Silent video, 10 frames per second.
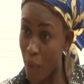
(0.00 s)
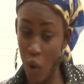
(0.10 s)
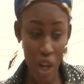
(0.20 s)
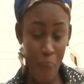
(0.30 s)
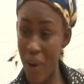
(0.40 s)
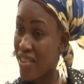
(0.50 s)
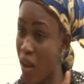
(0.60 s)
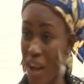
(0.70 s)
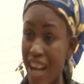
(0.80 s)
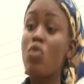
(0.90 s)
People they pass
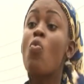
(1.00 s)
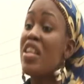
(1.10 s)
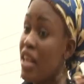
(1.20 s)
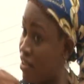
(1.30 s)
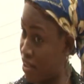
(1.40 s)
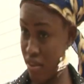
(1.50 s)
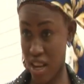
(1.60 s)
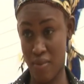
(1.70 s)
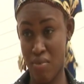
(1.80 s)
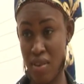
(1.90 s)
the waka. You want to
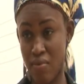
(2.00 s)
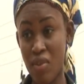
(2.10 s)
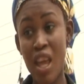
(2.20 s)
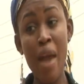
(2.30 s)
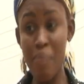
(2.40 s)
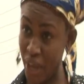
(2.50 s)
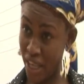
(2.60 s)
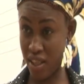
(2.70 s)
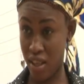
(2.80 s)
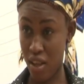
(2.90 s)
disgrace me. Eh,
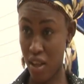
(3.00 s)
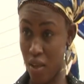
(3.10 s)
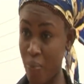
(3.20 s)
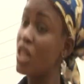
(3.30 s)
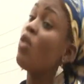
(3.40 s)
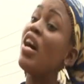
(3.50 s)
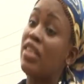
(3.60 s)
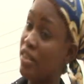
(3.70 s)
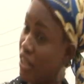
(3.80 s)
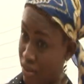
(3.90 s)
Benson? You
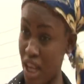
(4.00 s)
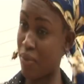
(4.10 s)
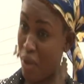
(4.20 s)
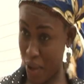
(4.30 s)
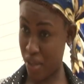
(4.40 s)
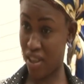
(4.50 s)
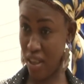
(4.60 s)
want to disgrace me, Benz?